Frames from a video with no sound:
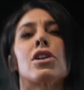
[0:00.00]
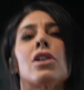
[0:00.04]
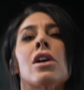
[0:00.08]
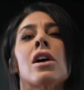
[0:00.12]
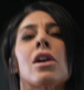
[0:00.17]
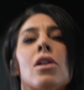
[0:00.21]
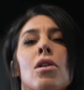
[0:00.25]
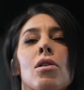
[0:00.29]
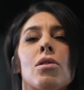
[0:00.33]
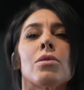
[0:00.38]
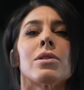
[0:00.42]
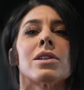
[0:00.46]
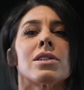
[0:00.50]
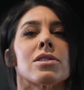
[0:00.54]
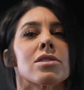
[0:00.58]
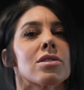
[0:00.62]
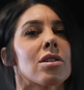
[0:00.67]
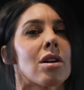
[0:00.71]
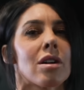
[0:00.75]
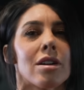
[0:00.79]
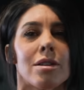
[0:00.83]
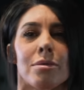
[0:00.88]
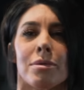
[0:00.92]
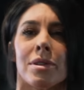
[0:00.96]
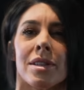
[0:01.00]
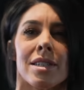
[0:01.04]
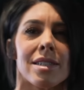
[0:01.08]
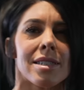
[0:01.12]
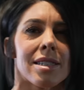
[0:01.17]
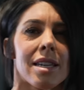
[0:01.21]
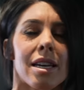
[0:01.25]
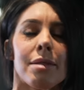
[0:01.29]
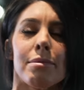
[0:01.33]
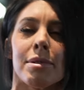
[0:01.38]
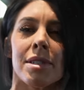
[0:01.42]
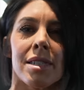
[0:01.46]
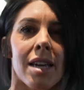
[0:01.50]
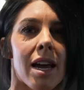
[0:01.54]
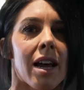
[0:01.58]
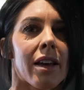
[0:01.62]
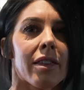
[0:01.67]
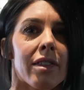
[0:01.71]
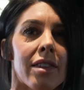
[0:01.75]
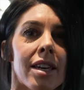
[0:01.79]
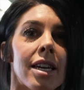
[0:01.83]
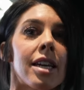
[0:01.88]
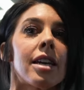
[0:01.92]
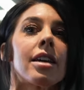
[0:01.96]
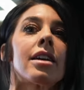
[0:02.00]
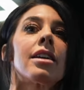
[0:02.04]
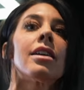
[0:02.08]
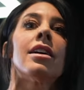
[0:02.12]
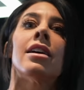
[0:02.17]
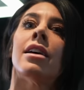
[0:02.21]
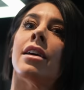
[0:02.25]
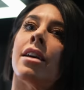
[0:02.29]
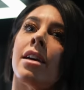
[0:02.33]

not always starting with the same exact thing.